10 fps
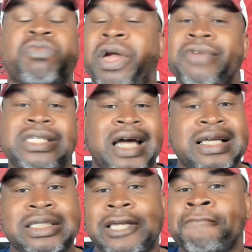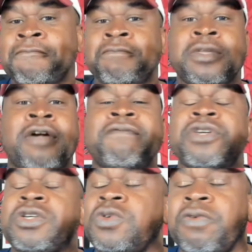Raven Johnson,
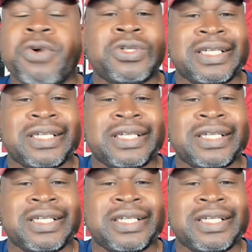University